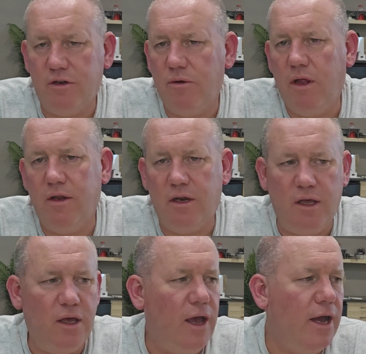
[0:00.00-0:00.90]
to
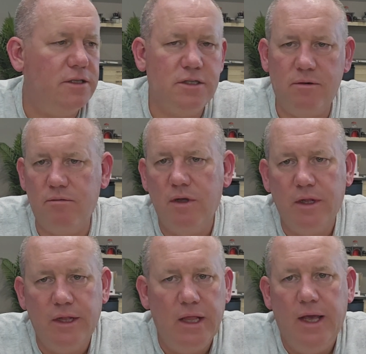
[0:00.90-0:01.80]
LED, add some
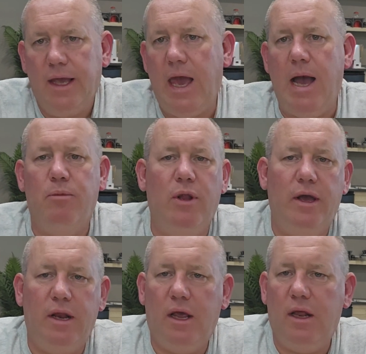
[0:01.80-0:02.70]
cab
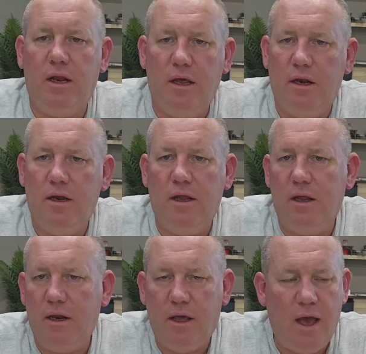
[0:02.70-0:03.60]
lighting
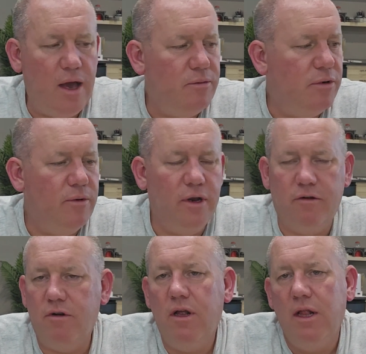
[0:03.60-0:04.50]
in a cab or whatever,